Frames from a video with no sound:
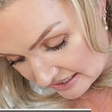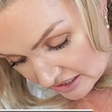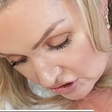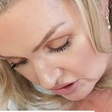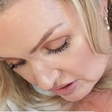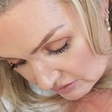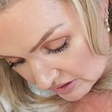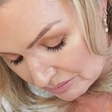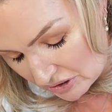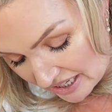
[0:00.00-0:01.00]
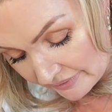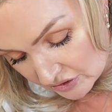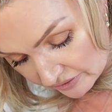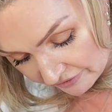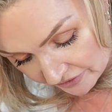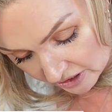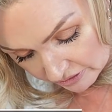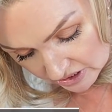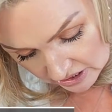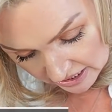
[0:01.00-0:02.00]
I would have to configure
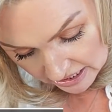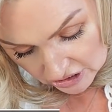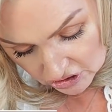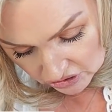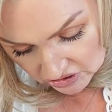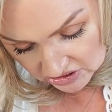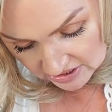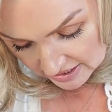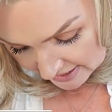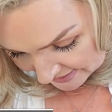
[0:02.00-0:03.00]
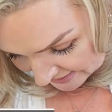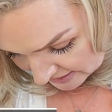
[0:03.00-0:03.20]
it just slightly